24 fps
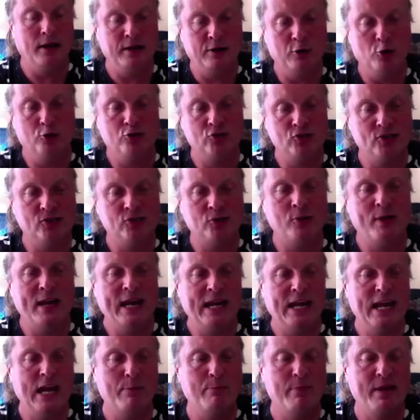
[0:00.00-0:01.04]
not just the
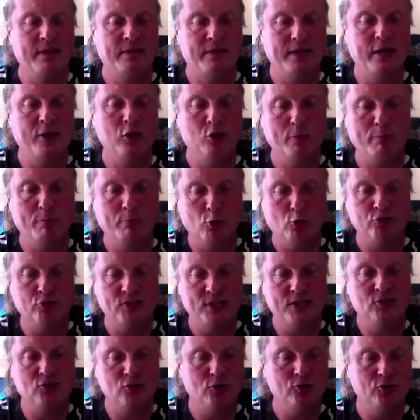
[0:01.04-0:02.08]
element and the
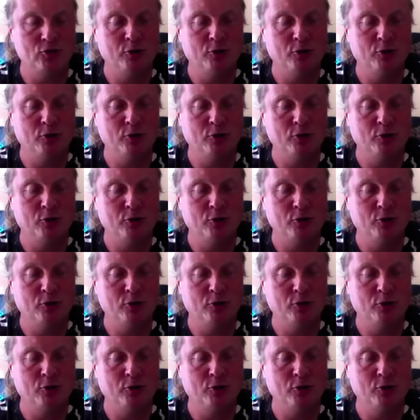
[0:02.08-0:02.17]
position.